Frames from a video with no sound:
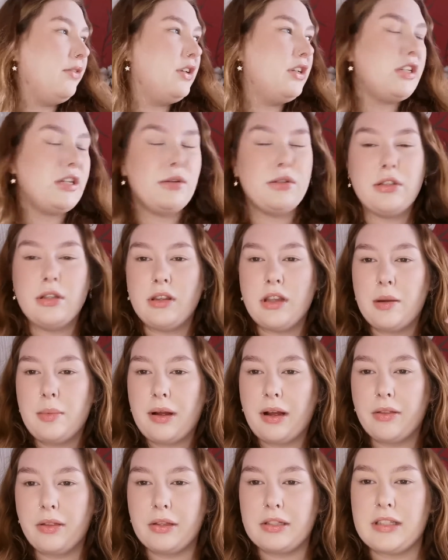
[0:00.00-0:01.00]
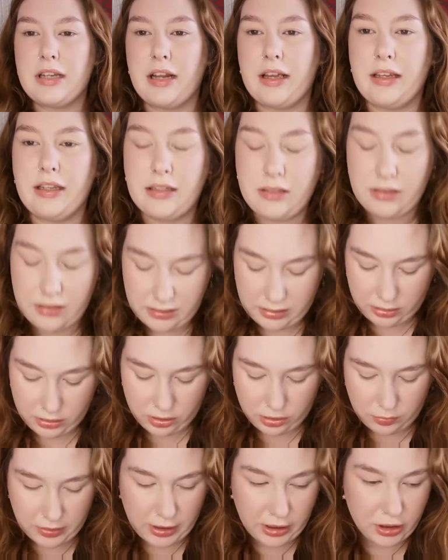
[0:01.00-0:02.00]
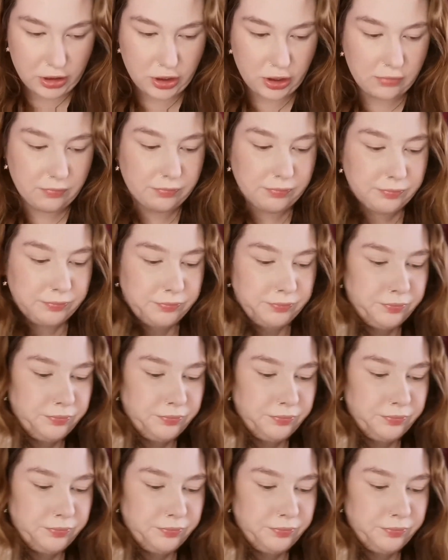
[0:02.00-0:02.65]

to have to do something about this lighting situation.